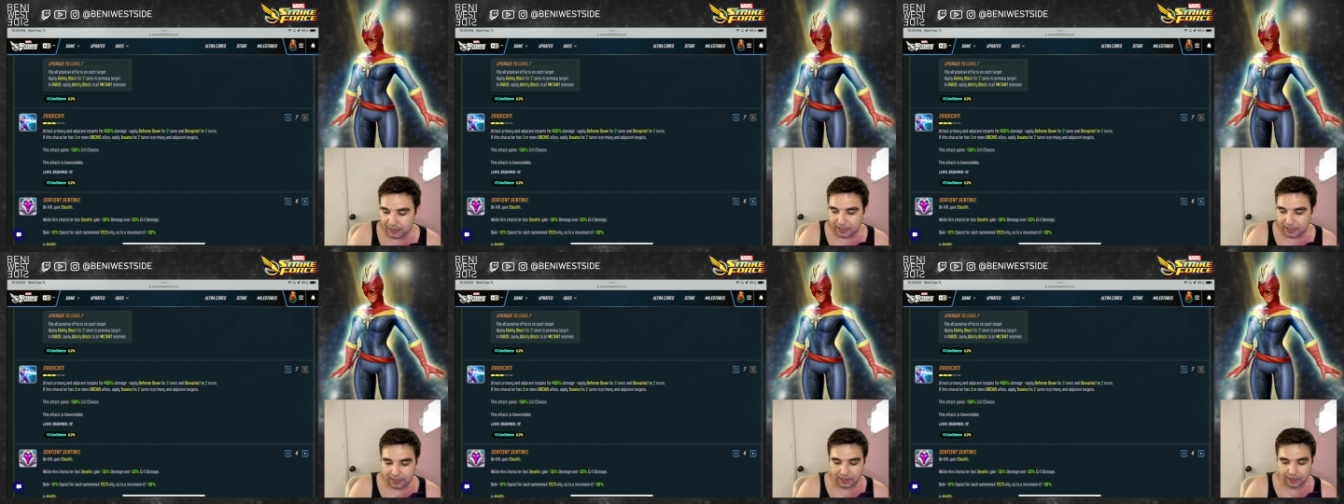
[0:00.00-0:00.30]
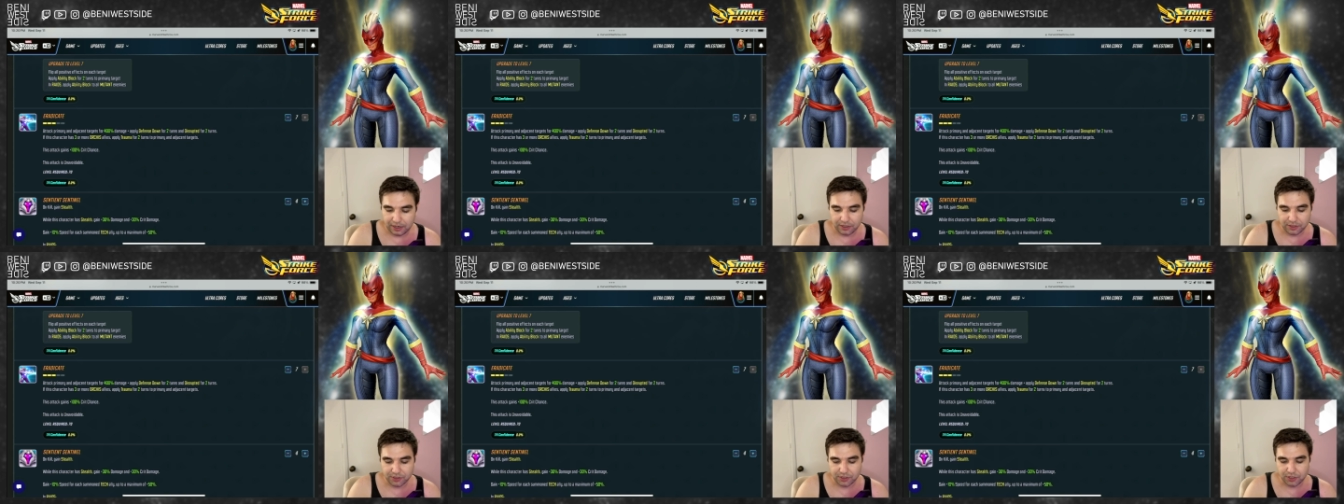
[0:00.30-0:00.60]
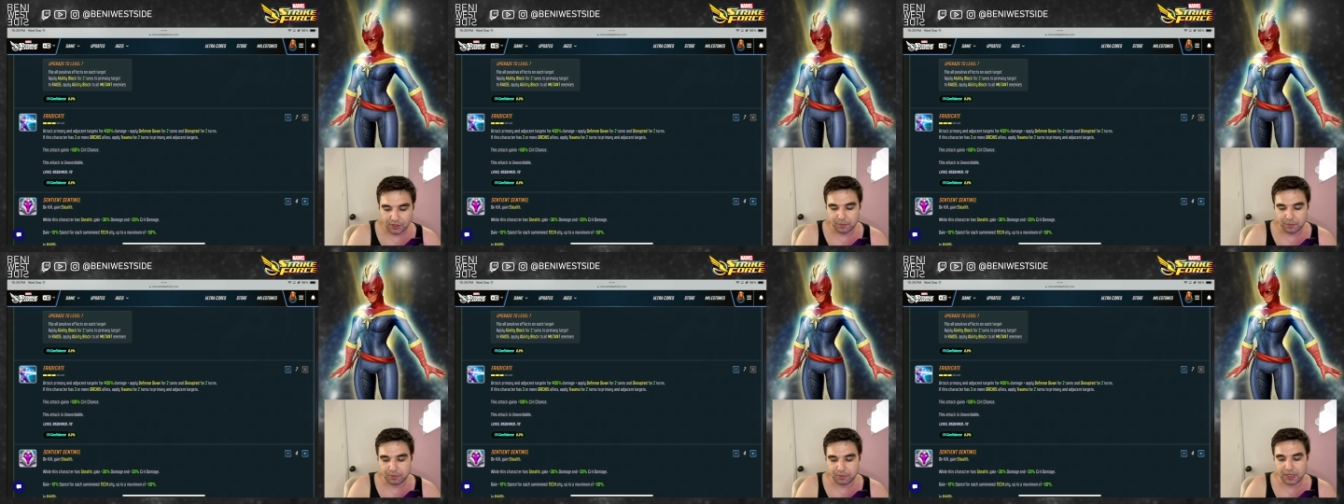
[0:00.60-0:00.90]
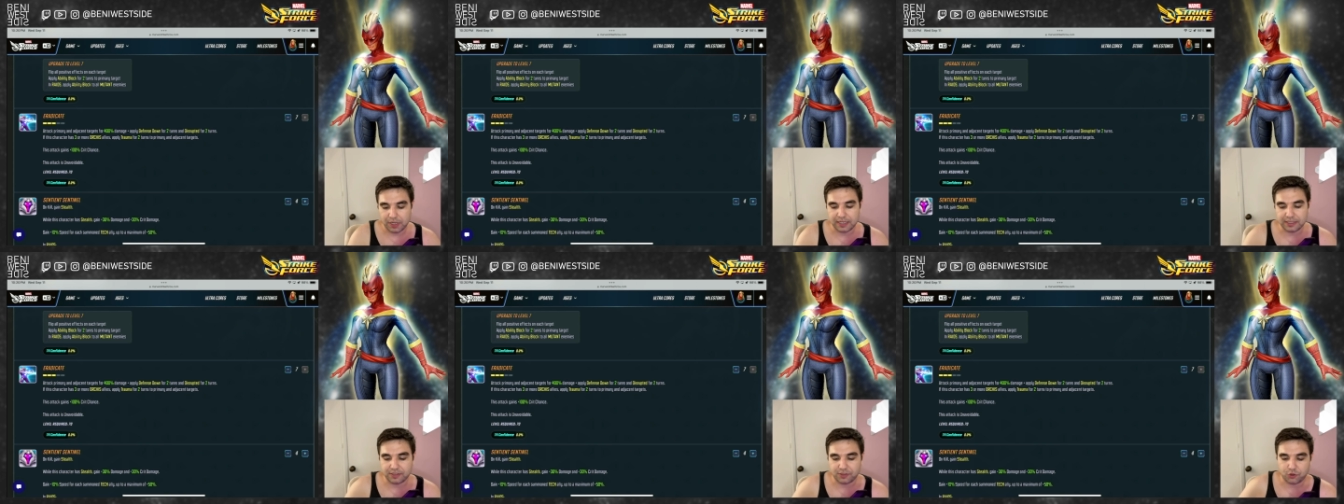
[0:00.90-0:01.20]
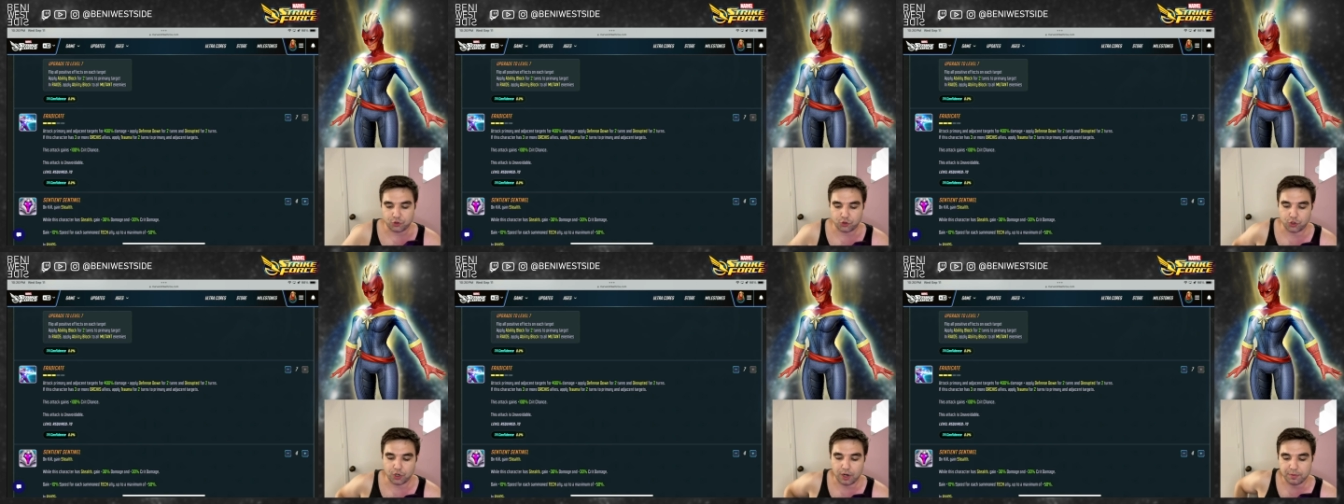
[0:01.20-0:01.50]
It also applies
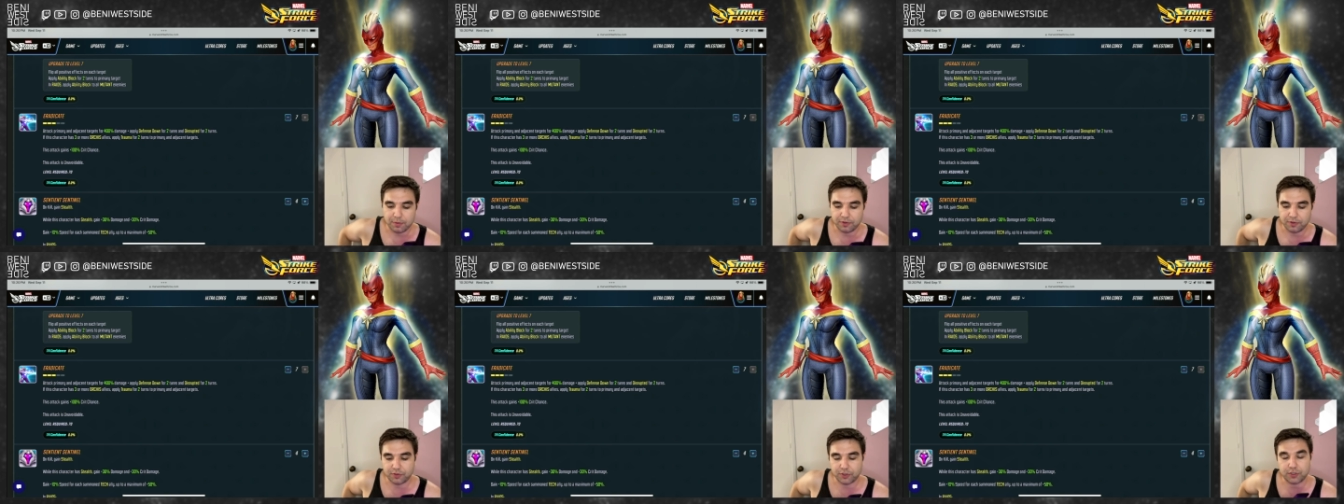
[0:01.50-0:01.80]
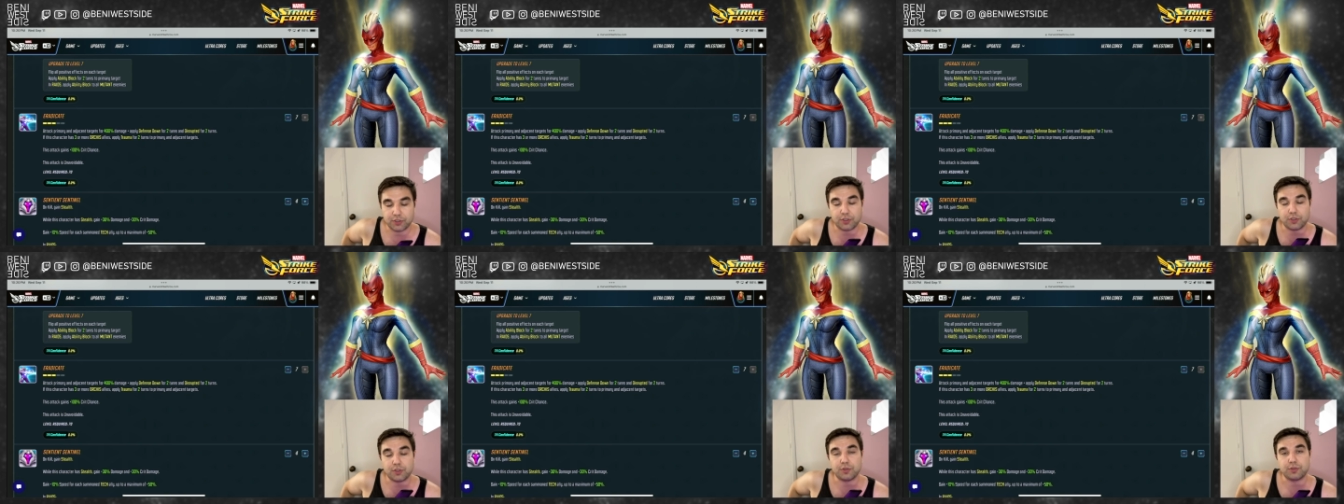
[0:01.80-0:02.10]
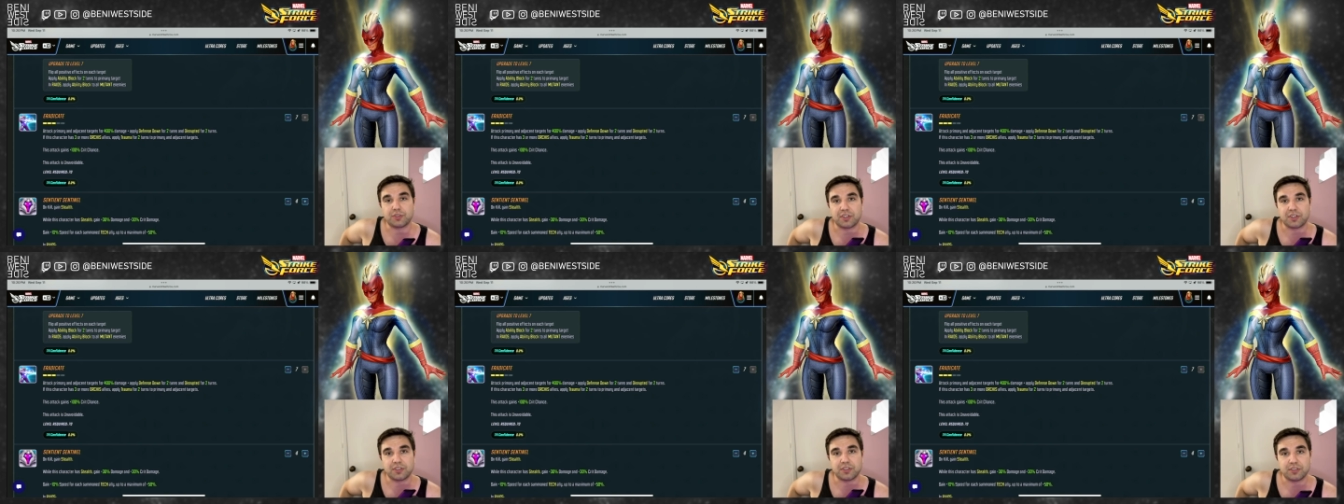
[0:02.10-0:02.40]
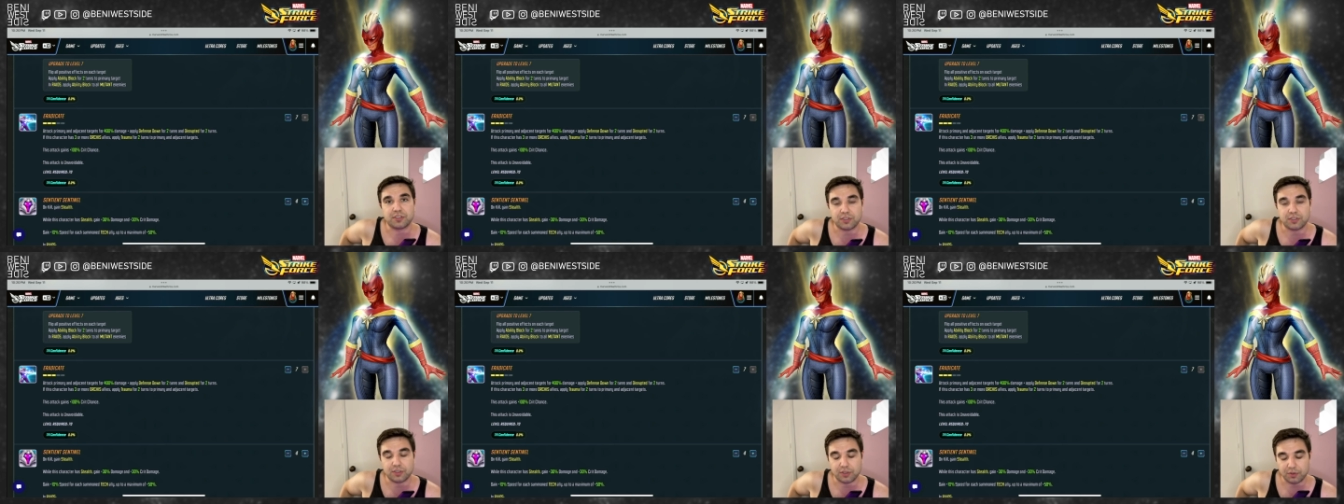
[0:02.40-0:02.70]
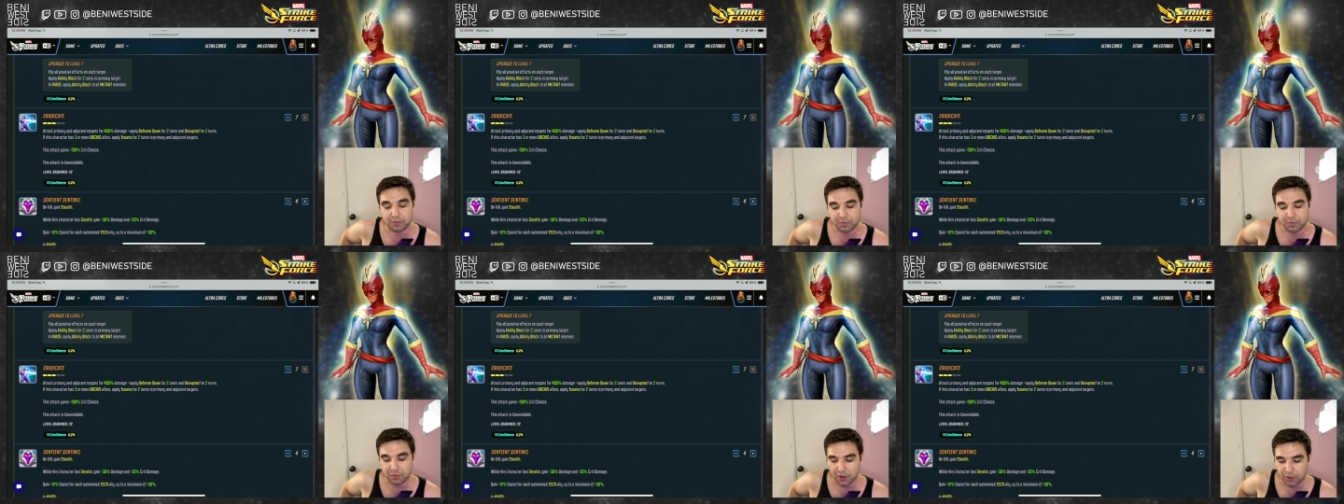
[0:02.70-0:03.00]
trauma for 2 turns
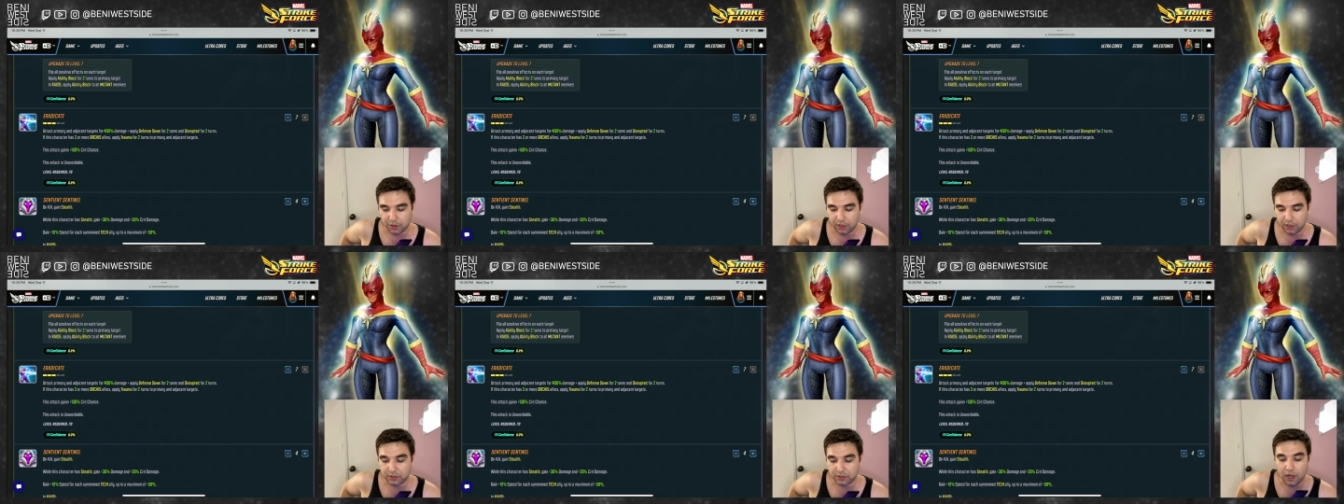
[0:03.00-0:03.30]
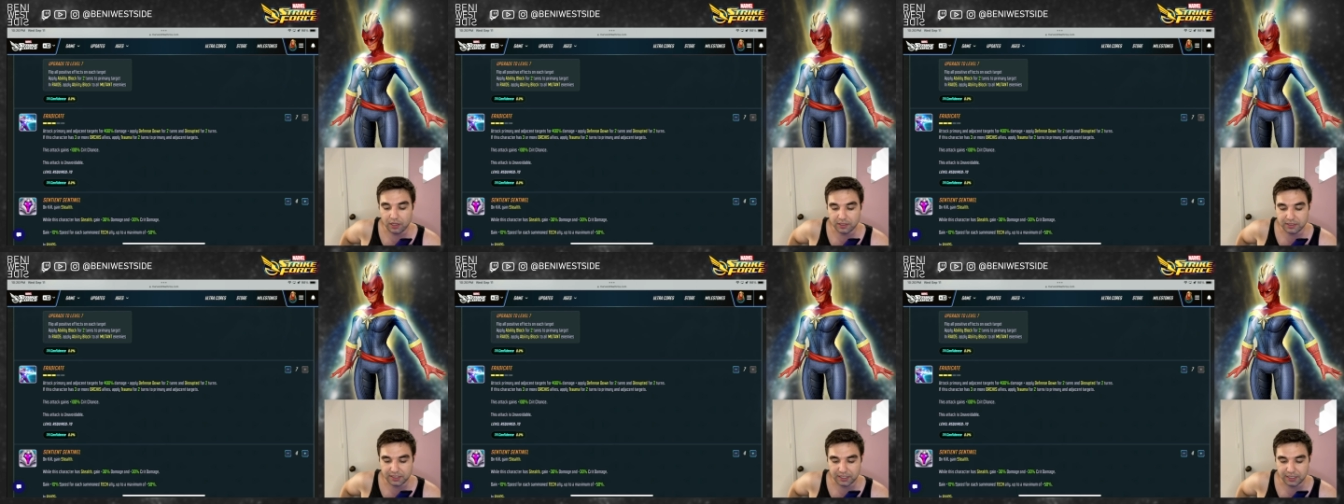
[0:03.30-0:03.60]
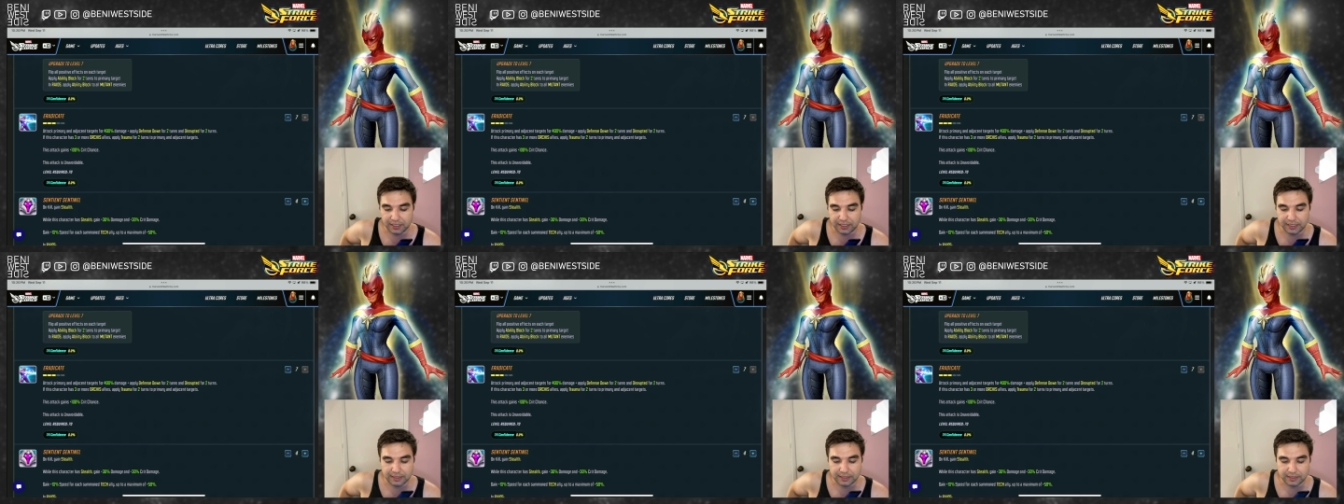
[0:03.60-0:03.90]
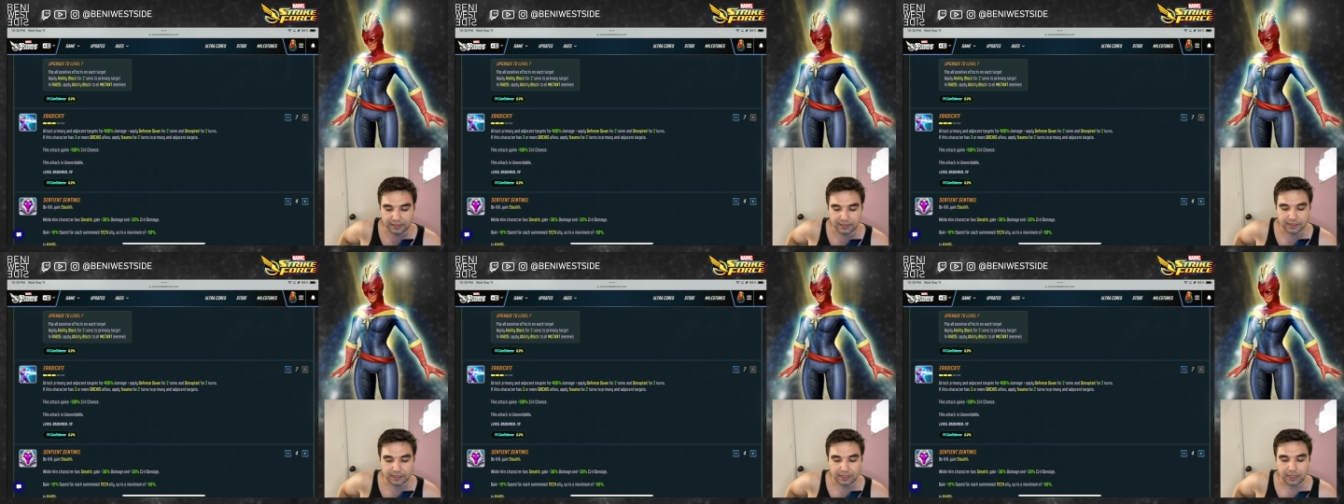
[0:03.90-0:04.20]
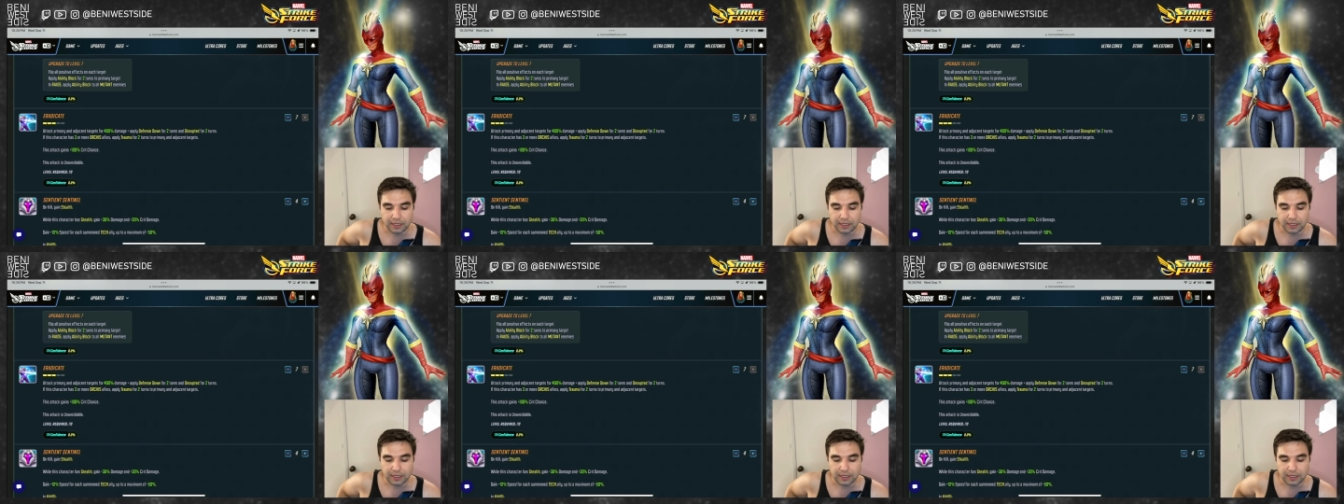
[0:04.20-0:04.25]
to all targets